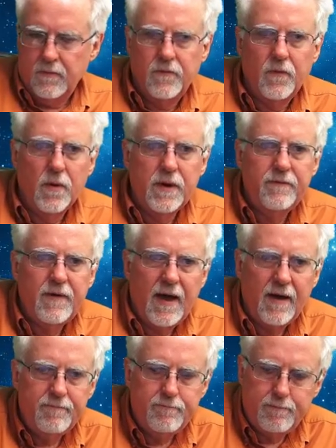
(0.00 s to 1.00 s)

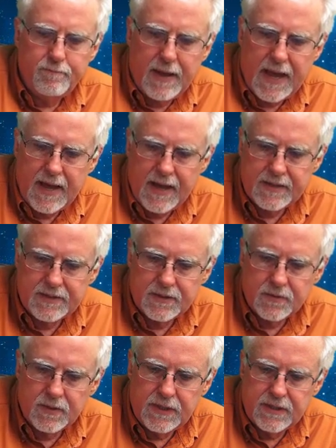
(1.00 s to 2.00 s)
forty-five past
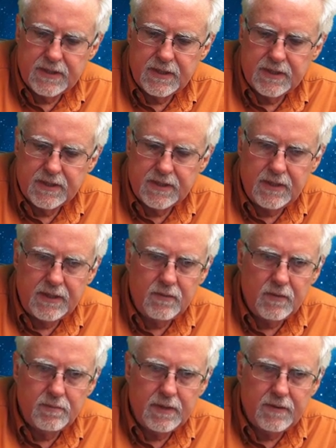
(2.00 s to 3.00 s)
three sixty
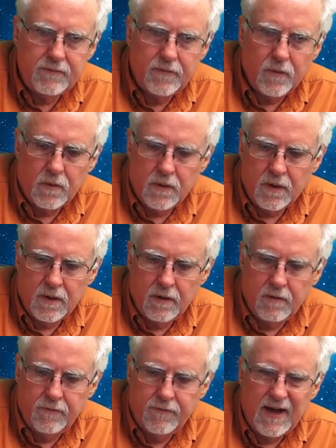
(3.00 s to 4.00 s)
would be four
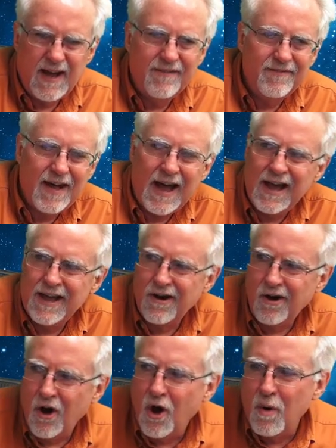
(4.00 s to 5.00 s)
oh five. I
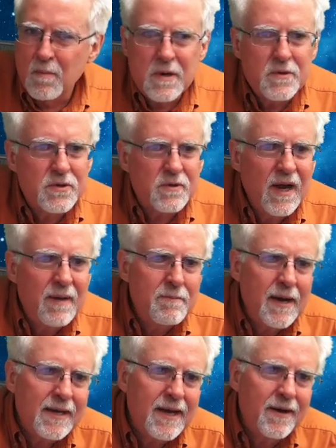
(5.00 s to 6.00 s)
almost grabbed
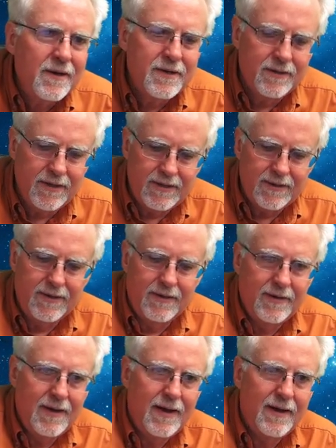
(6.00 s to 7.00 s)
my calculator.
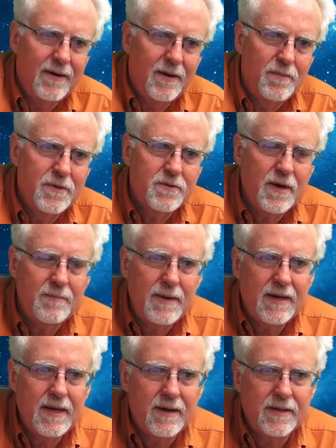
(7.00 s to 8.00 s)
I almost grabbed my
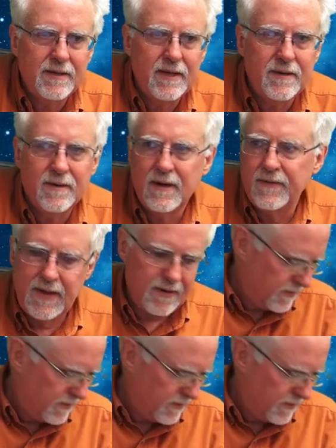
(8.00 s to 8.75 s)
calculator on that